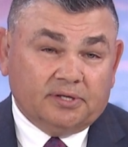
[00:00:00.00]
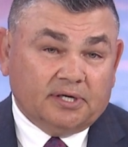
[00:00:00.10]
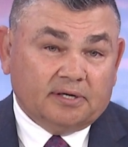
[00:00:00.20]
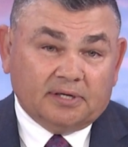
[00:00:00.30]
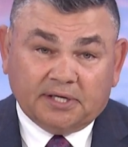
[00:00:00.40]
You
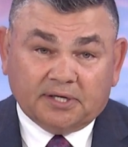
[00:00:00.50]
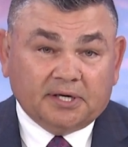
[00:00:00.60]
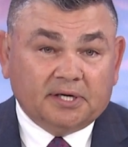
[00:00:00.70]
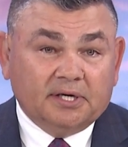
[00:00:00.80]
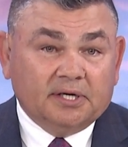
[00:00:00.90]
know,
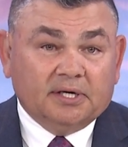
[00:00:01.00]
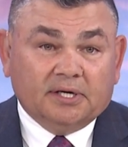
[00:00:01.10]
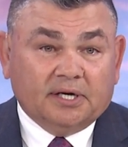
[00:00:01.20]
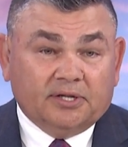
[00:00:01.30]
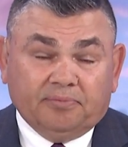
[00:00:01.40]
Linda,
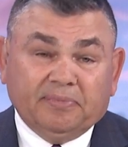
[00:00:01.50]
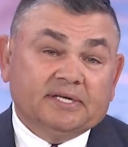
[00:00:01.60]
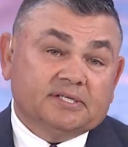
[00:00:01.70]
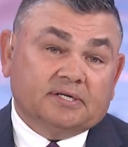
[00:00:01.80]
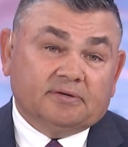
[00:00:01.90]
the
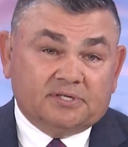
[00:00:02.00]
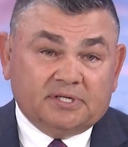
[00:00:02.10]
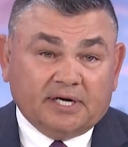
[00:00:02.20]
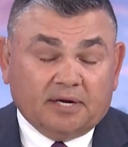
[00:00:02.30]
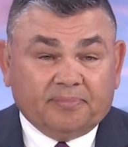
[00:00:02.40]
minister, has
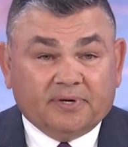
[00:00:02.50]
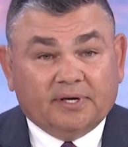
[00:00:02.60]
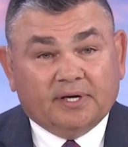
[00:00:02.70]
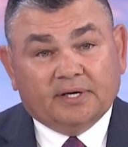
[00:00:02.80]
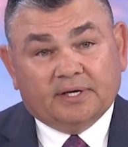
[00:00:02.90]
set up
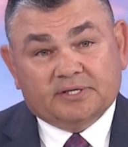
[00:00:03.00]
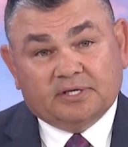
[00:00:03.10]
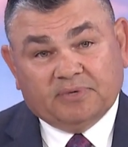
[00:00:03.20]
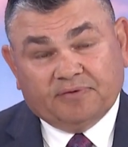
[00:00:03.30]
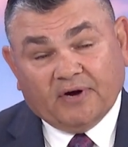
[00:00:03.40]

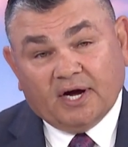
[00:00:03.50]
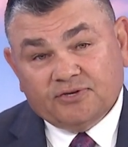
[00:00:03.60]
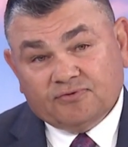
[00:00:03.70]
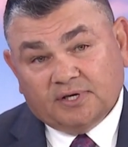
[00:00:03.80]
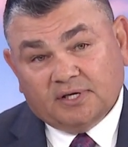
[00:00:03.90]
some
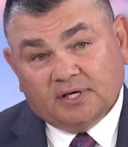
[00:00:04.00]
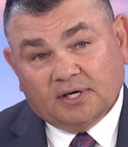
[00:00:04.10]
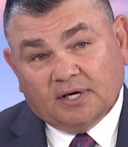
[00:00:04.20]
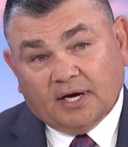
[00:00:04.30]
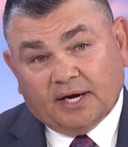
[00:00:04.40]
advisory
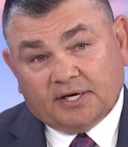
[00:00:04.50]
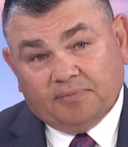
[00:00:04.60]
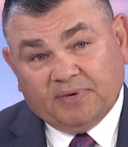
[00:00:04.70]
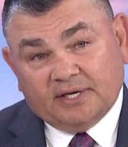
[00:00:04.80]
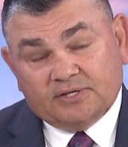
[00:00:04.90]

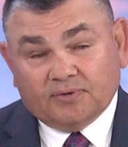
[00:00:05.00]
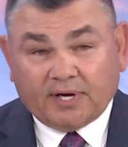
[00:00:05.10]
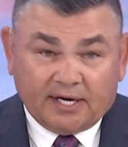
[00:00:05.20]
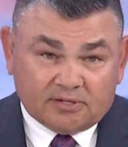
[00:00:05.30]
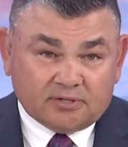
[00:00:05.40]
committees or
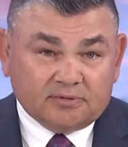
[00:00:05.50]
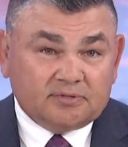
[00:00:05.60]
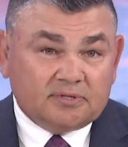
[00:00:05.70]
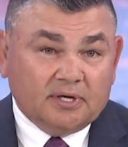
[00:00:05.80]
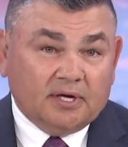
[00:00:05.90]

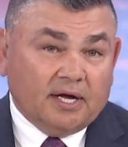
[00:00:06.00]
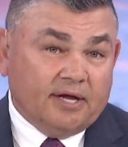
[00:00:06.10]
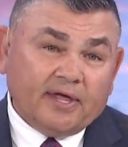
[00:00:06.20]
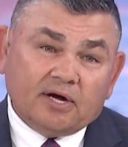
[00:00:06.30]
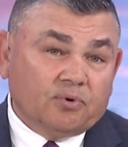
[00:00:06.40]
councils,
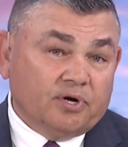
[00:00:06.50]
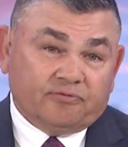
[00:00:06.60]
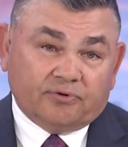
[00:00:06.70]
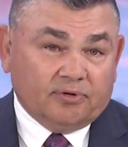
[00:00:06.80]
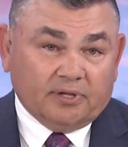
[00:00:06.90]
and they'll work
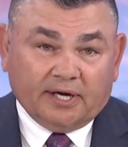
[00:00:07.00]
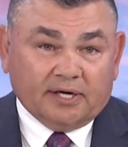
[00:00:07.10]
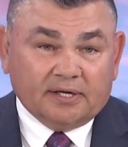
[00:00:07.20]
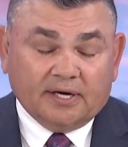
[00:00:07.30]
for all that.